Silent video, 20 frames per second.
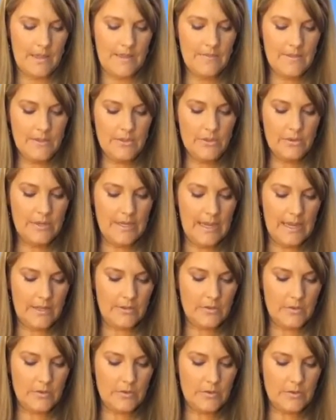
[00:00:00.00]
And then you'll
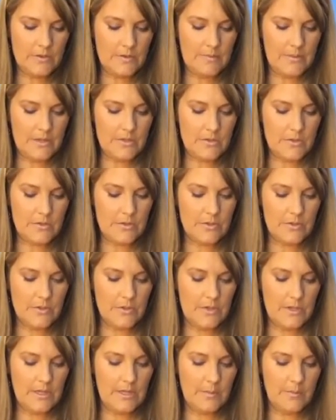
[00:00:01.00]
just make sure
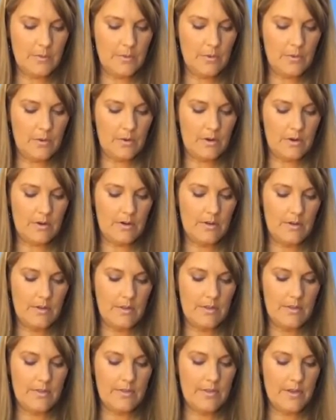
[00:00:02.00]
that you keep your
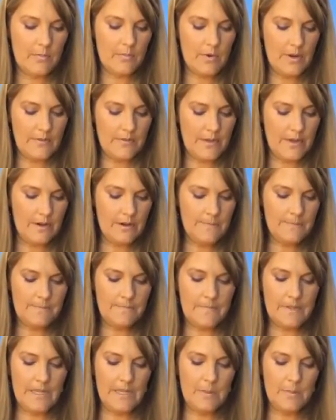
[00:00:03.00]
thumb right there,
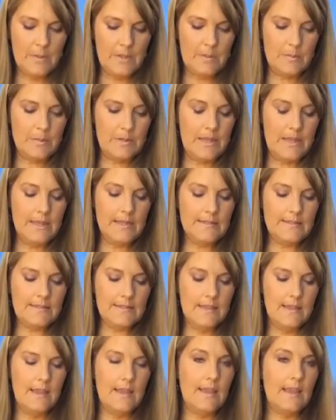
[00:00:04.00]
keep it in
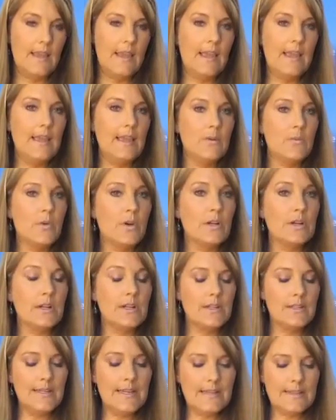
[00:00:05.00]
place. And we're going
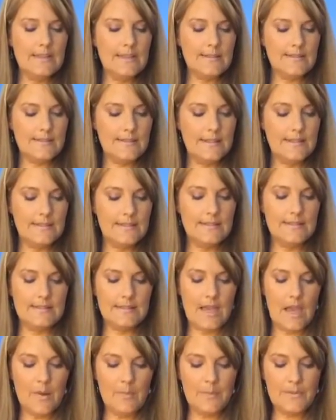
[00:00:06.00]
to click this into the
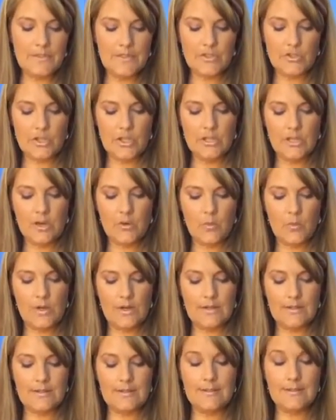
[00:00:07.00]
top position, and we're
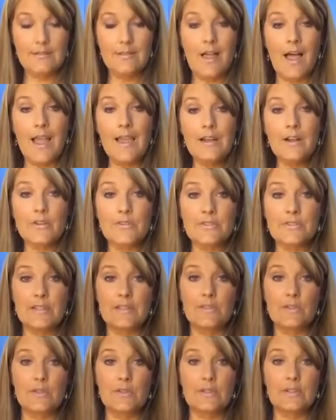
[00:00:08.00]
going to slide our
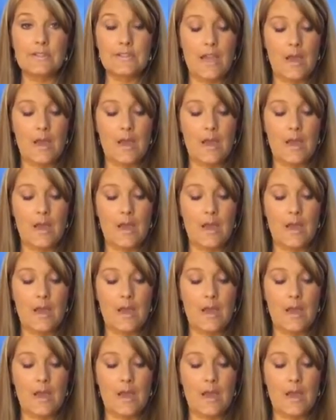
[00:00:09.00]
sensor to the